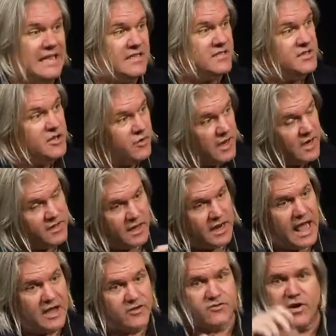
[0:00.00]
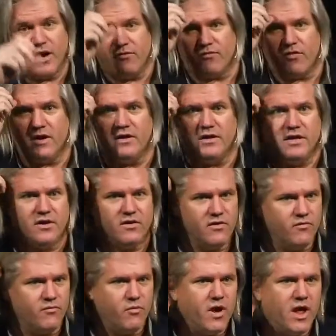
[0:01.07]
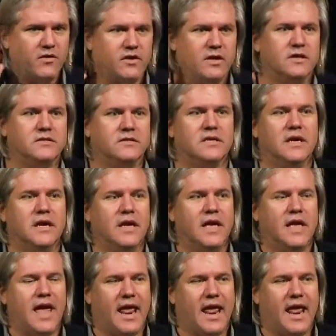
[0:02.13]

that's, you know, kind of the last great frontier of prejudice.